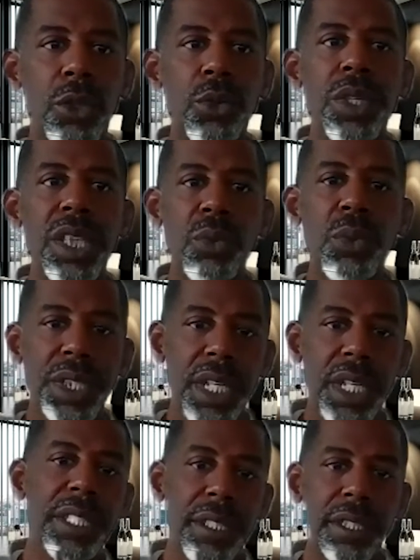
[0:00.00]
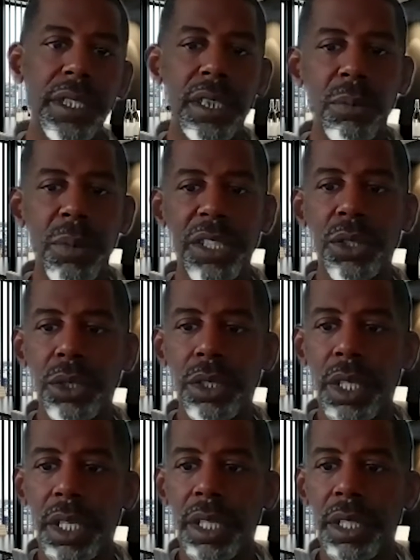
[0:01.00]
you need redundancy to make
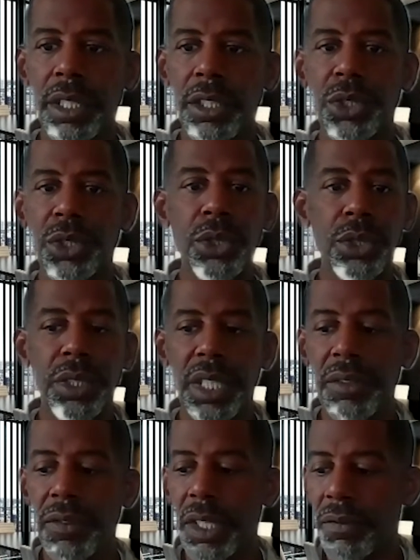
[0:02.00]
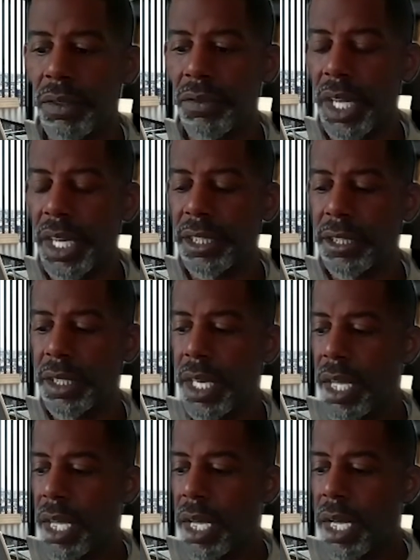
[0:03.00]
sure uh, to ensure the safety of the flights.